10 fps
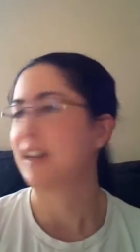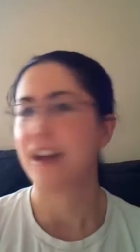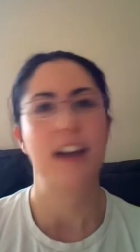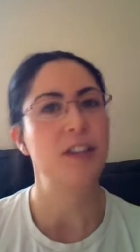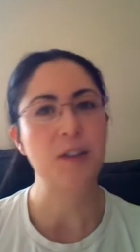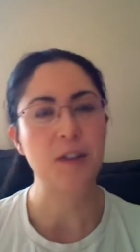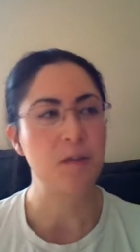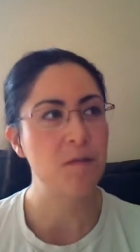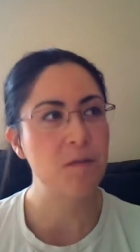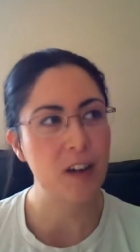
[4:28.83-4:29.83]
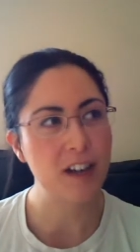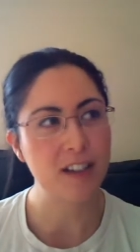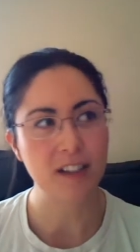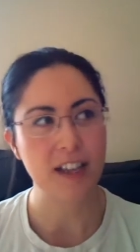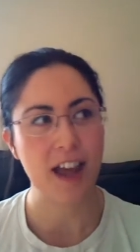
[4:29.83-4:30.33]
and you can
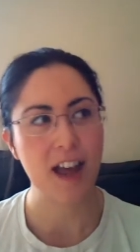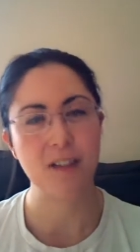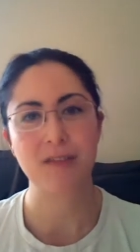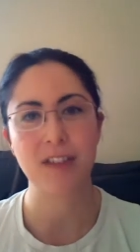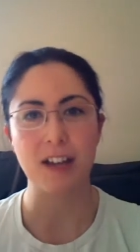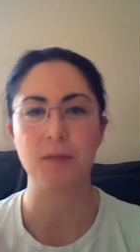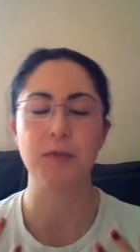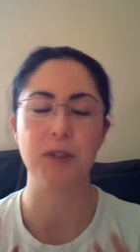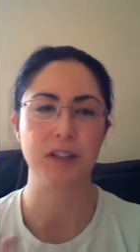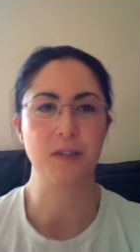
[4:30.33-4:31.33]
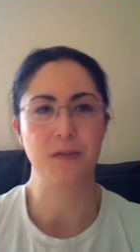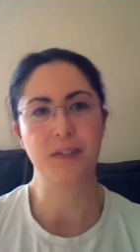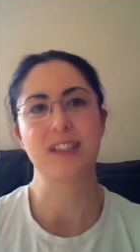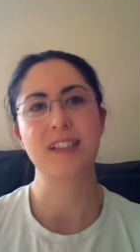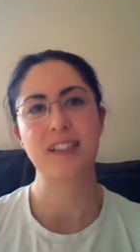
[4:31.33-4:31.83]
finally have that wonderful
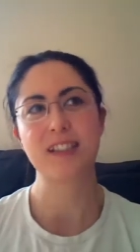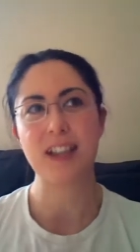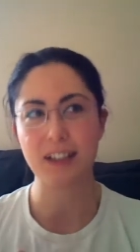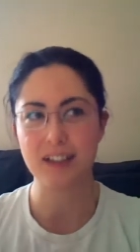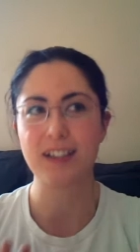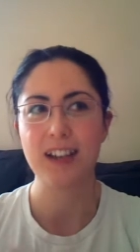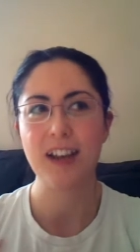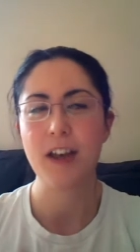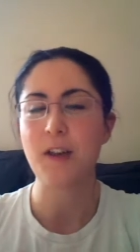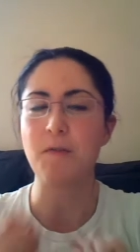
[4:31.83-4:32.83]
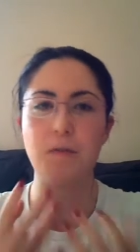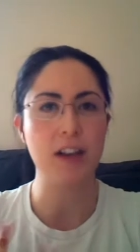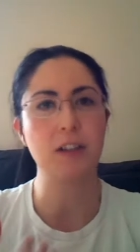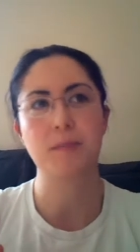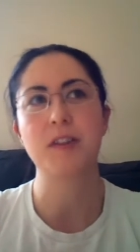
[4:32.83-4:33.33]
scent
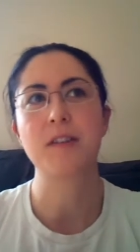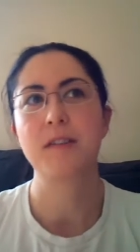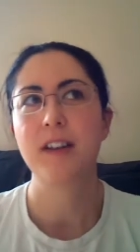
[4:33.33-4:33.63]
envelop you.